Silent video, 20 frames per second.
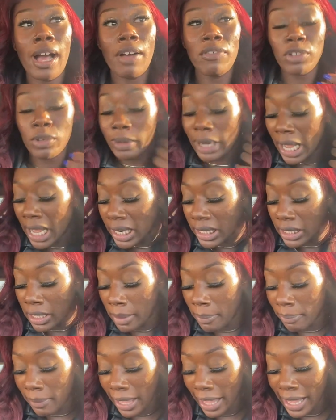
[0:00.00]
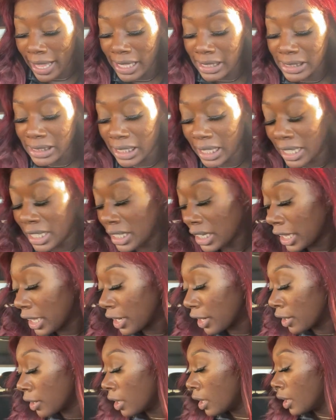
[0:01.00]
variety of masks in
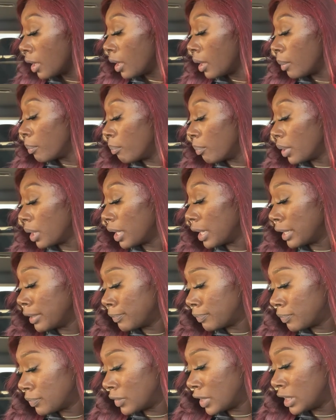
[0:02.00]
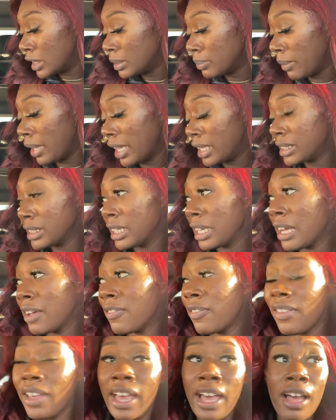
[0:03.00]
there, but this mask that I
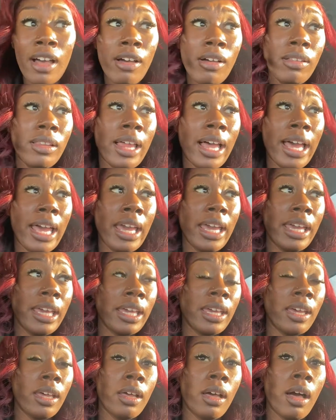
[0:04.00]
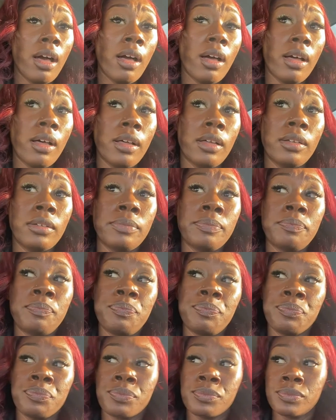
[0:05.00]
found, like um
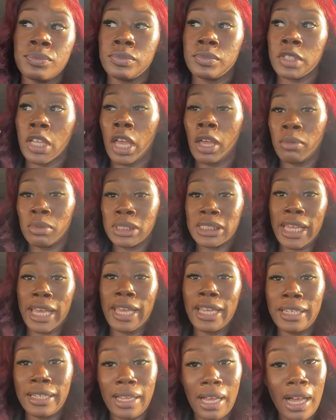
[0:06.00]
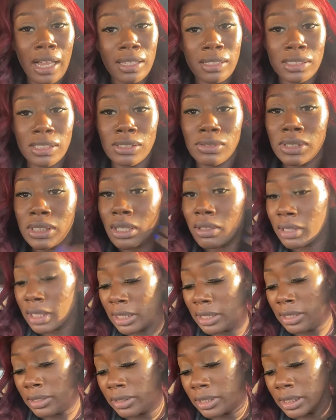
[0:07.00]
it was eight dollars. It was on
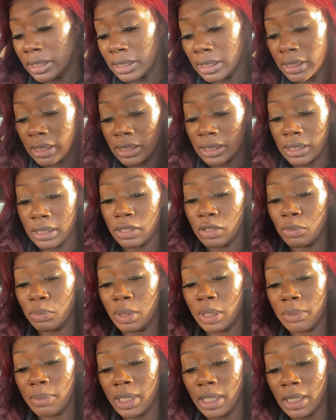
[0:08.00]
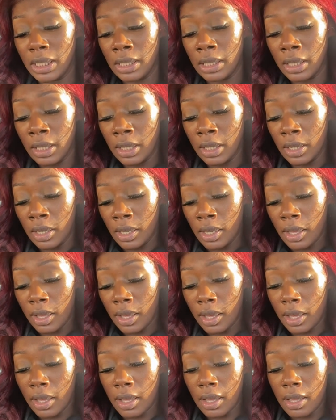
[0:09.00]
clearance. It's a little B B
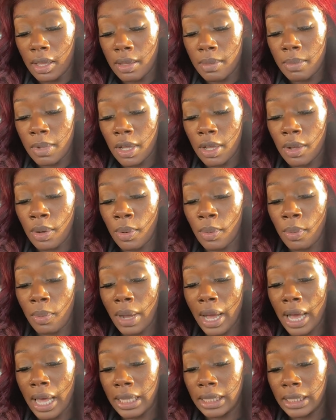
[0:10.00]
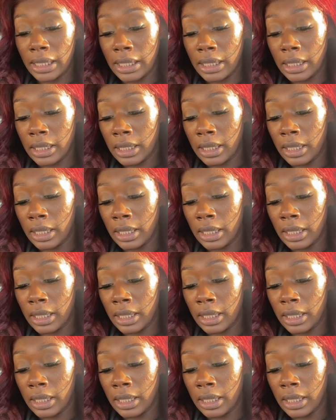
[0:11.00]
um wallet,